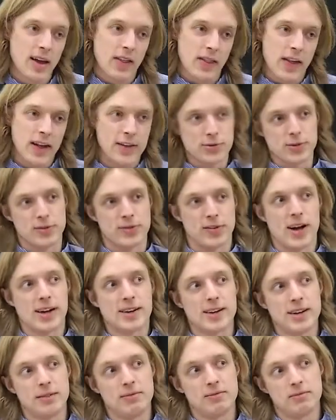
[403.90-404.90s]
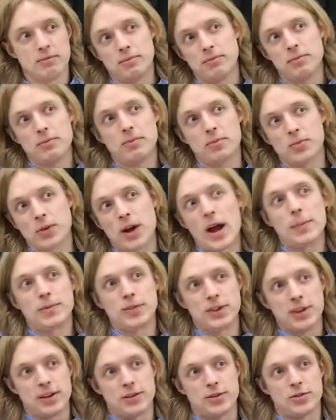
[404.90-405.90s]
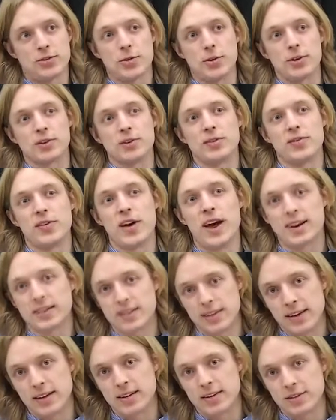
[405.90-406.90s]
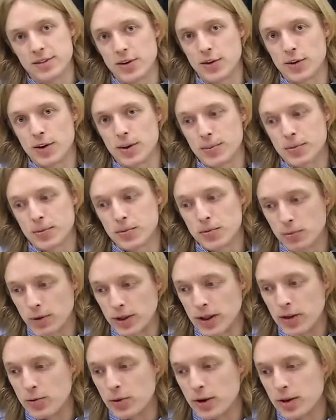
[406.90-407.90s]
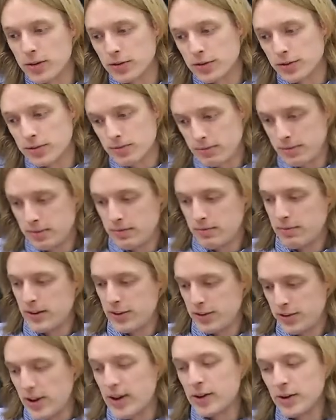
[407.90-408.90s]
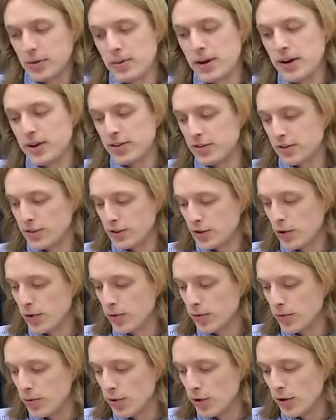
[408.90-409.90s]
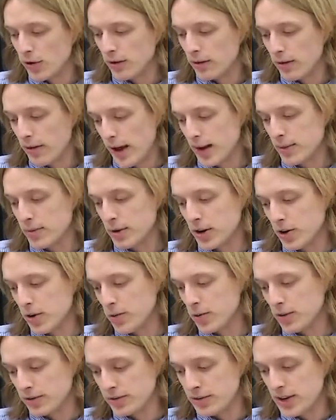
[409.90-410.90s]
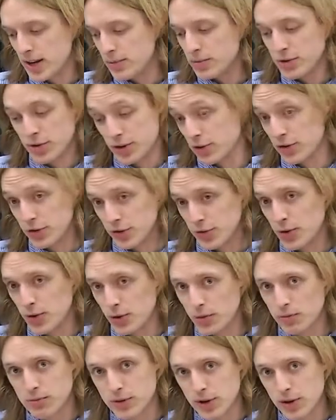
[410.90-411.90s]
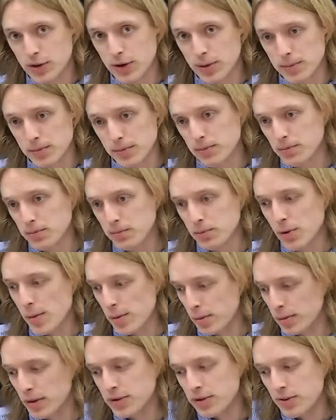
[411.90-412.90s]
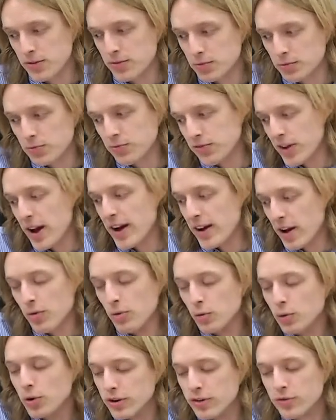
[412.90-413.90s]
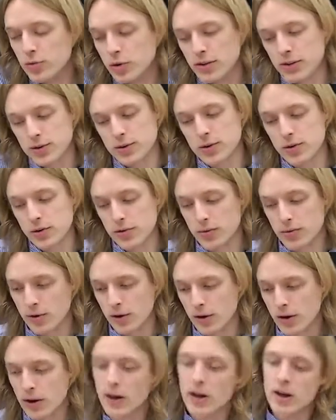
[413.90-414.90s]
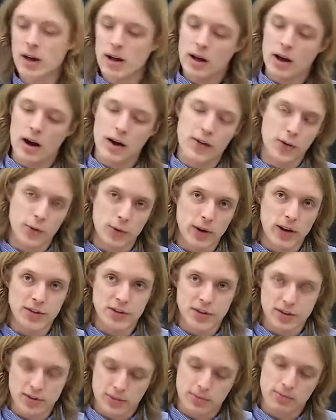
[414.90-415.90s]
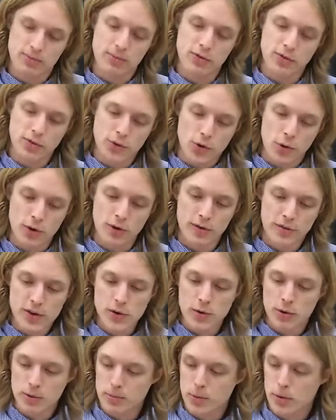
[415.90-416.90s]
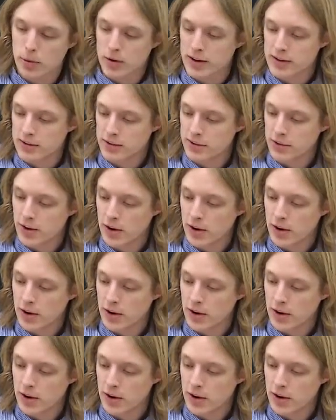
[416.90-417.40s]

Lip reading: That's reflected perhaps in a historical fact that Europe really was the centerpiece of the Cold War. Anybody who was deemed to control Europe probably just flat out would have won the Cold War. Other regions score fewer points.